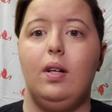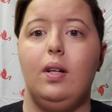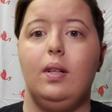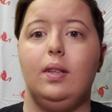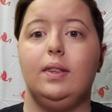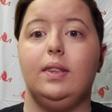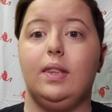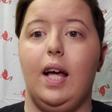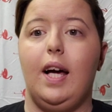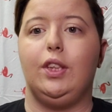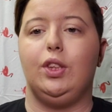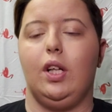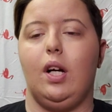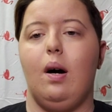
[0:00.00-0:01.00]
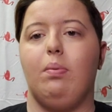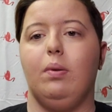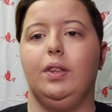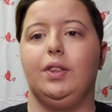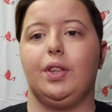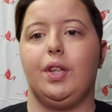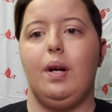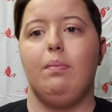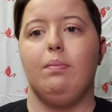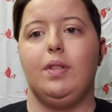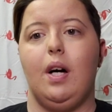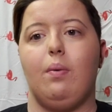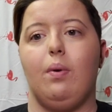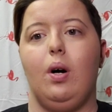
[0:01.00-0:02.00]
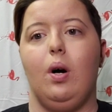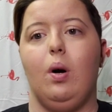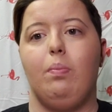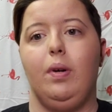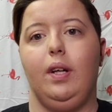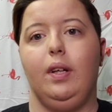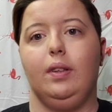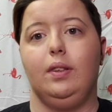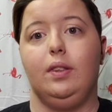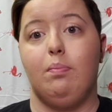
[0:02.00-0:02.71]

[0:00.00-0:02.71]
/ a couple Instagrams that were helping